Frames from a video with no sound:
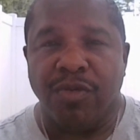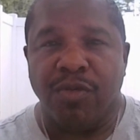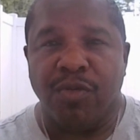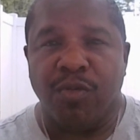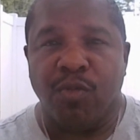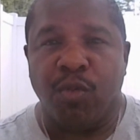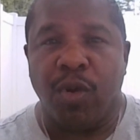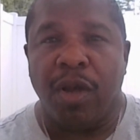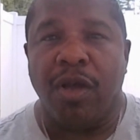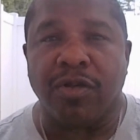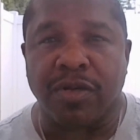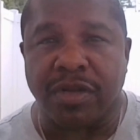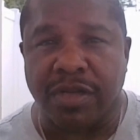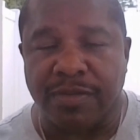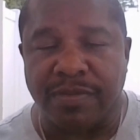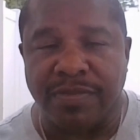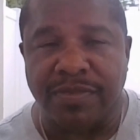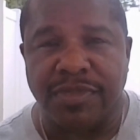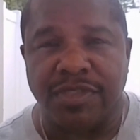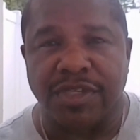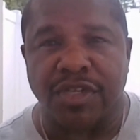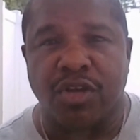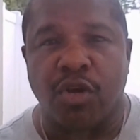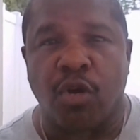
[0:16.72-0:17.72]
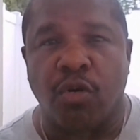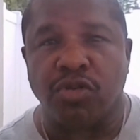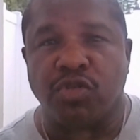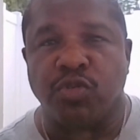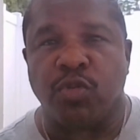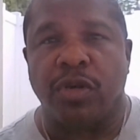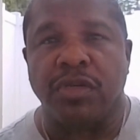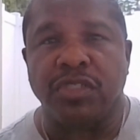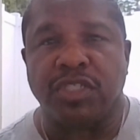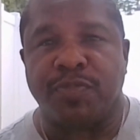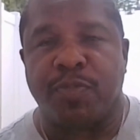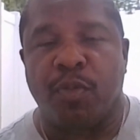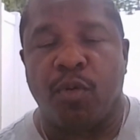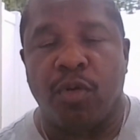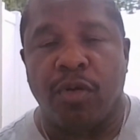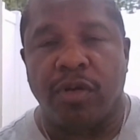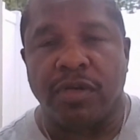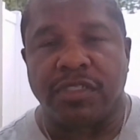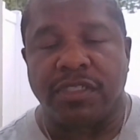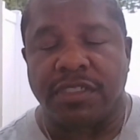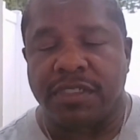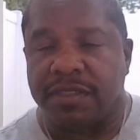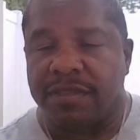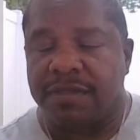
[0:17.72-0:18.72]
Welcome to Coach One
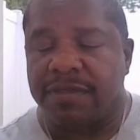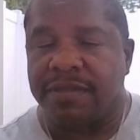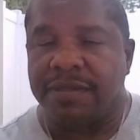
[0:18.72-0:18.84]
Sports.